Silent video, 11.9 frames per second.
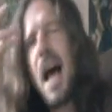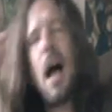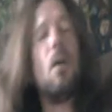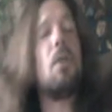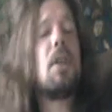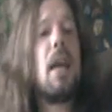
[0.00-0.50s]

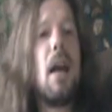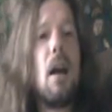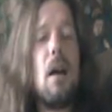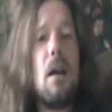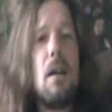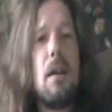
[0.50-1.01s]

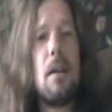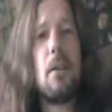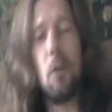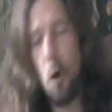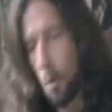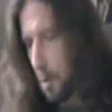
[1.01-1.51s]
Healthcare,
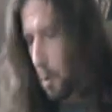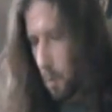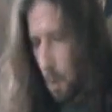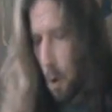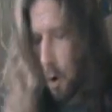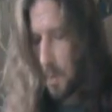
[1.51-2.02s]
global
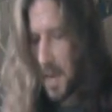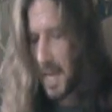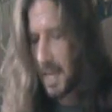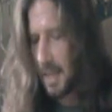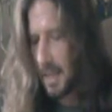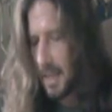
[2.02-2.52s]

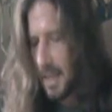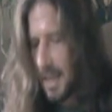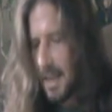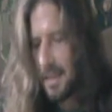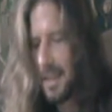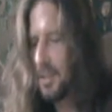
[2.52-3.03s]
warming,
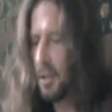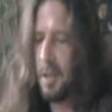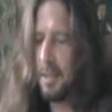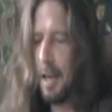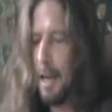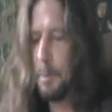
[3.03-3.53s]
these are
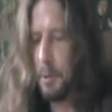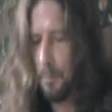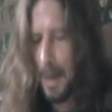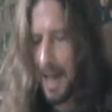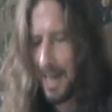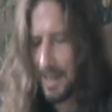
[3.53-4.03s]
the types
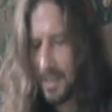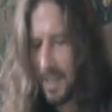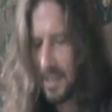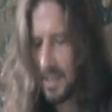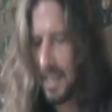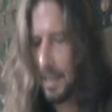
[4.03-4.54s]
of
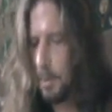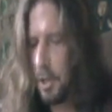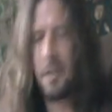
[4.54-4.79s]
Ponzi schemes